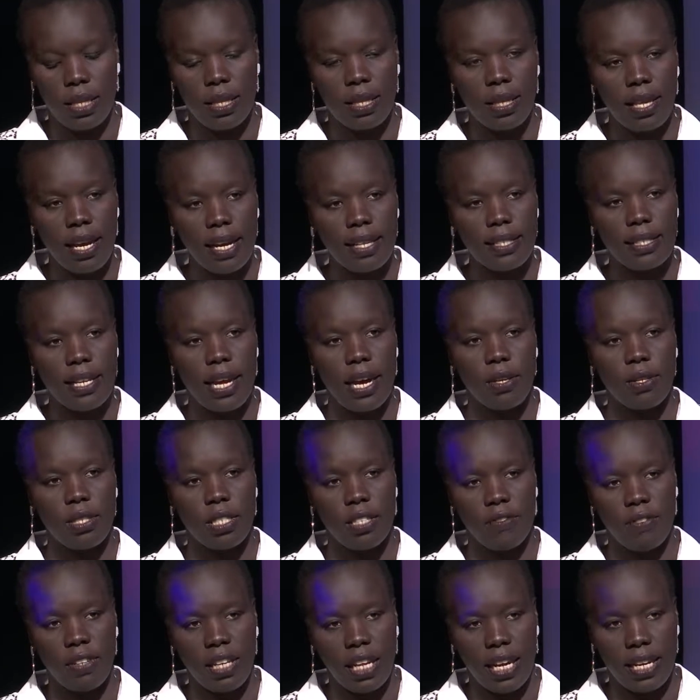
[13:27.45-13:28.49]
That's how
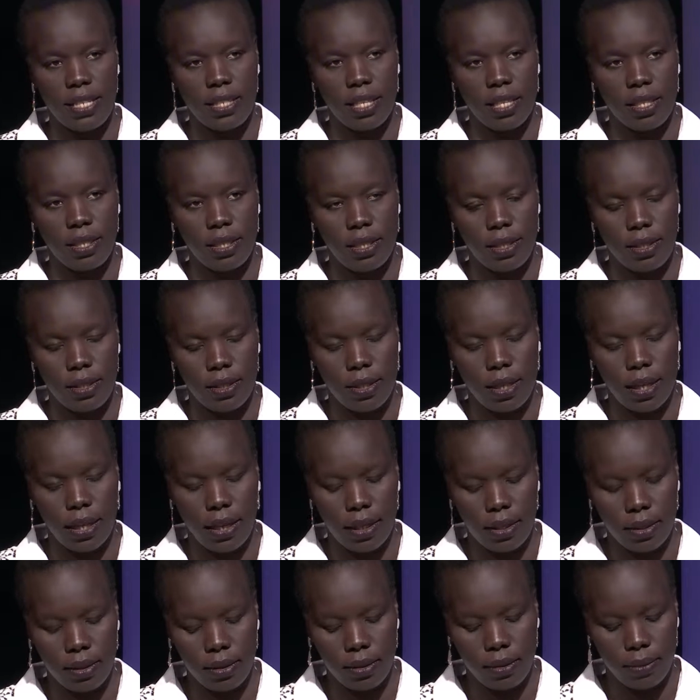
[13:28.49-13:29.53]
civilizations
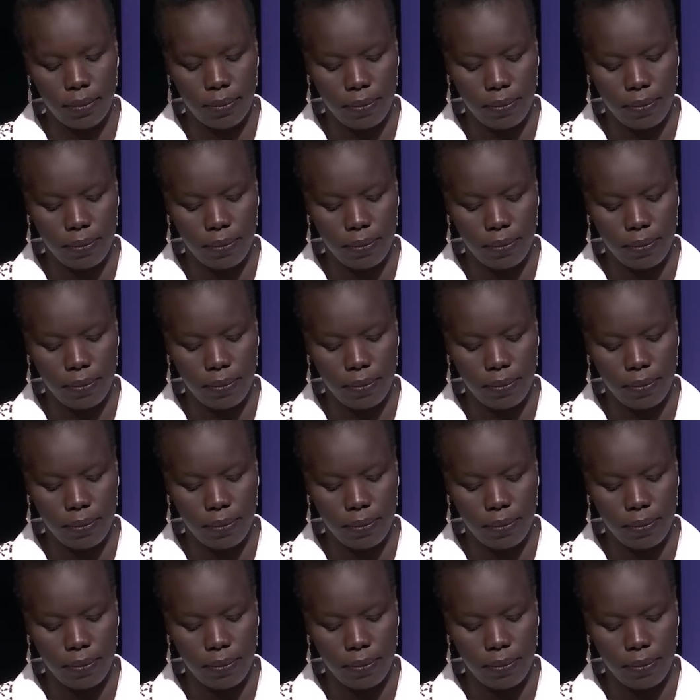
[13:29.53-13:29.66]
heal."